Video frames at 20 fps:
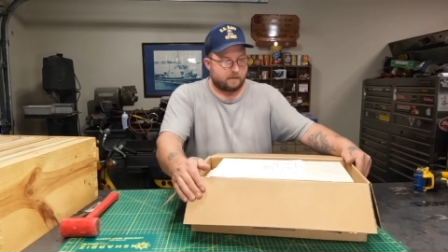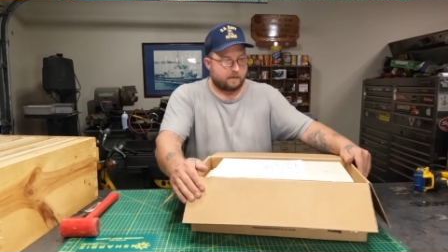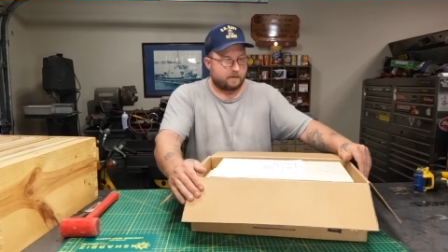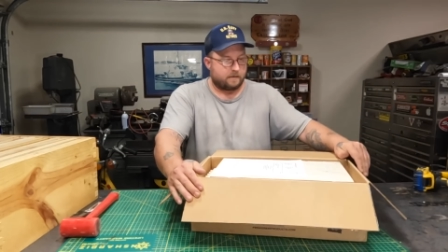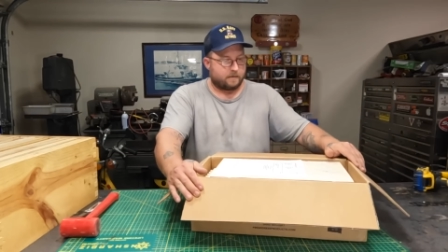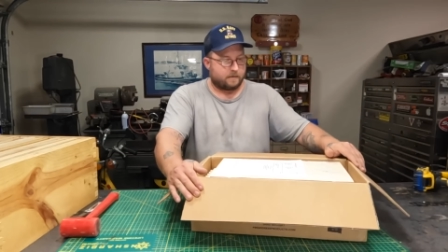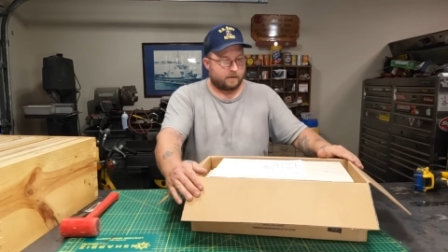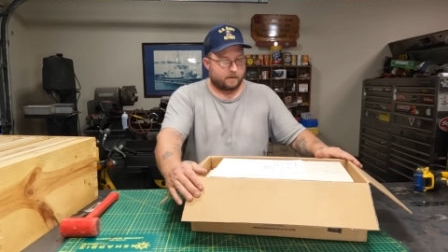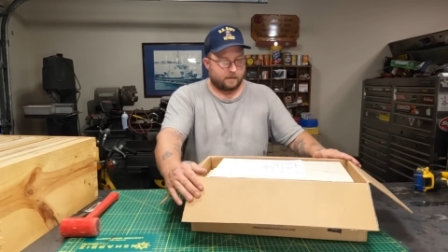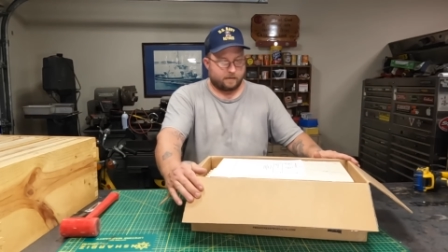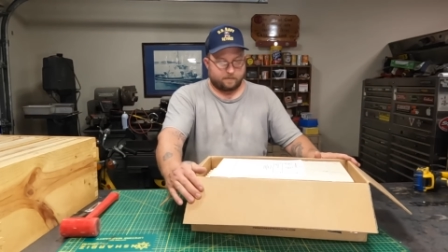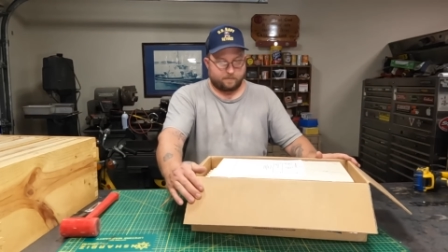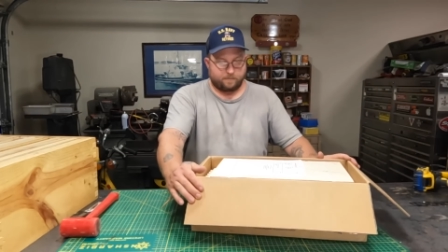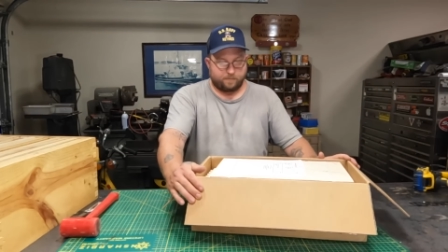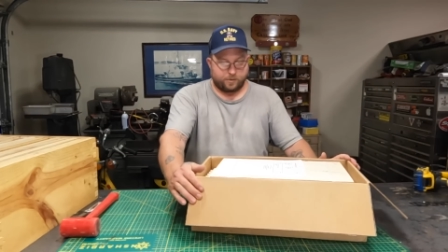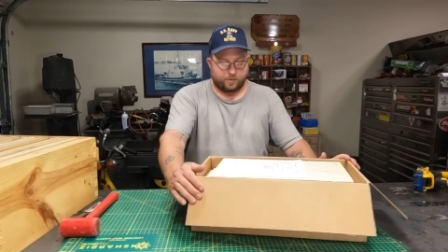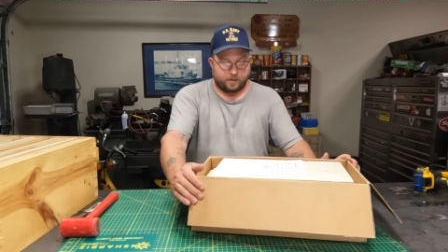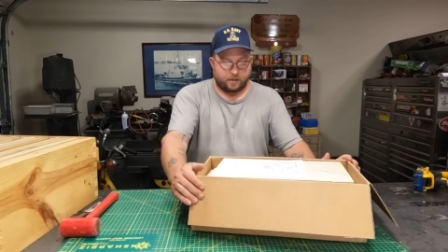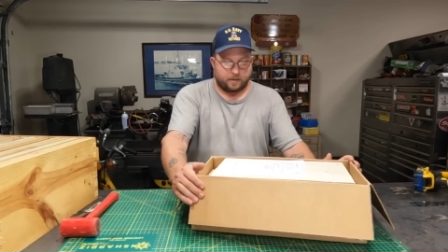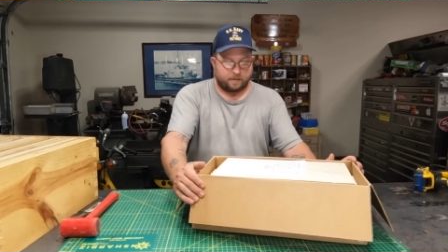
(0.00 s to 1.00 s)
and then
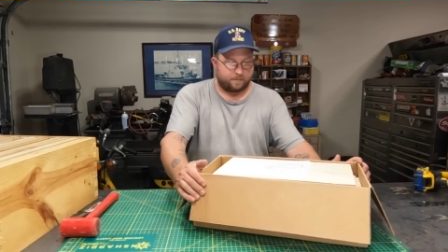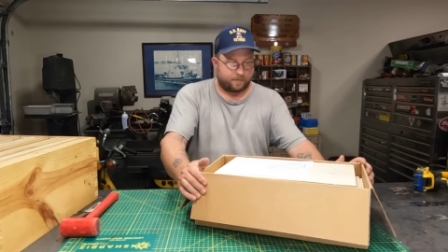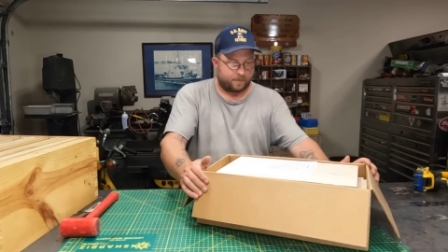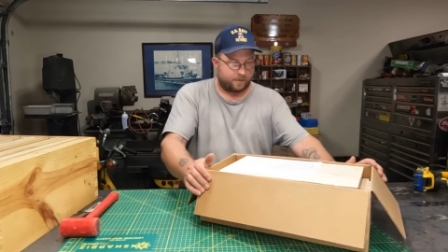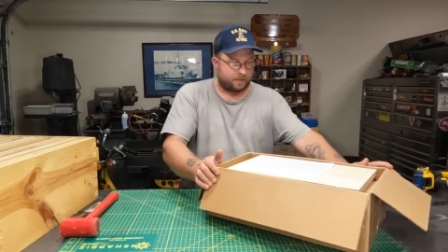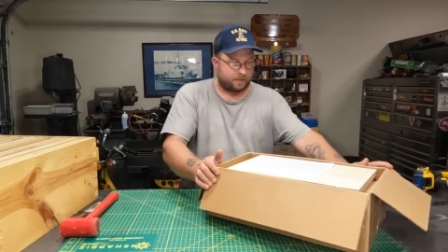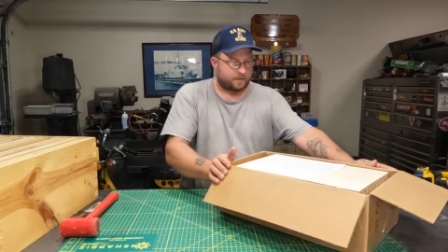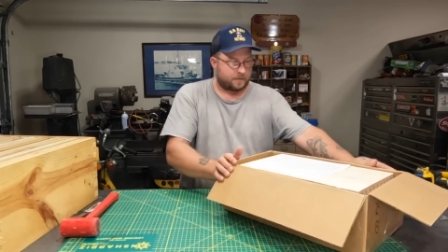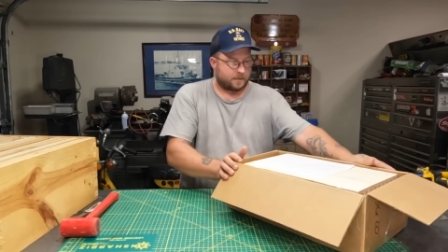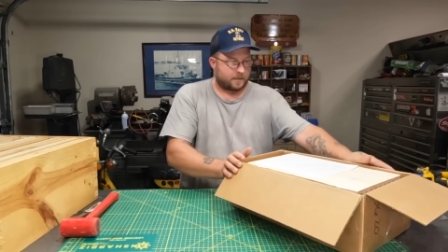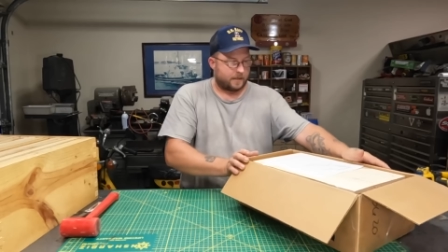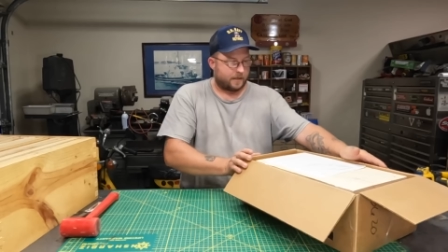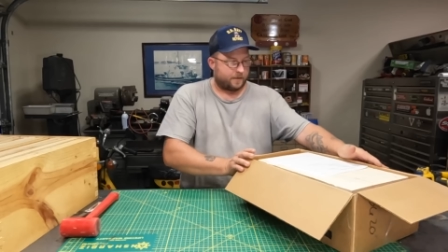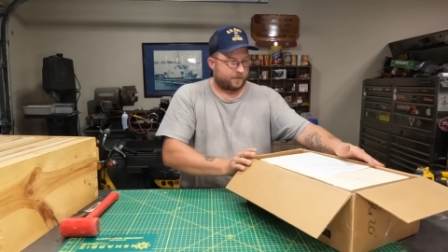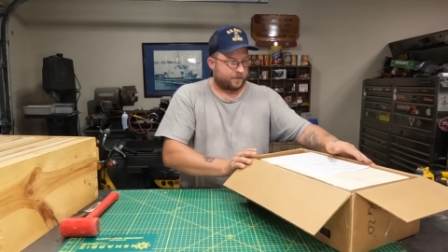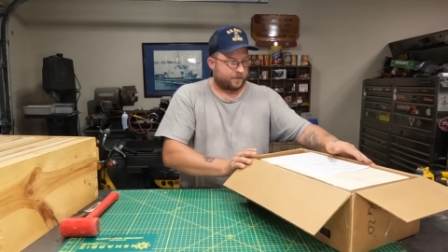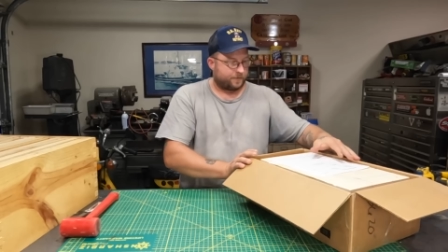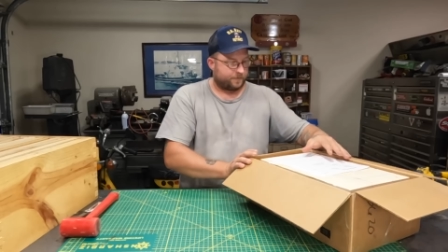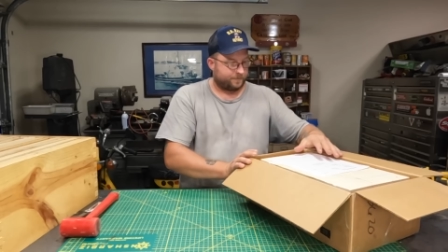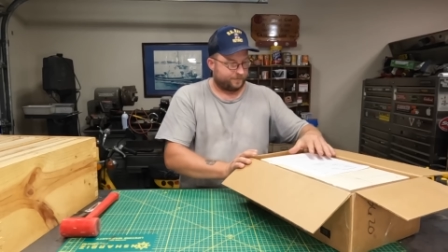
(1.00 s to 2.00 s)
putting them together.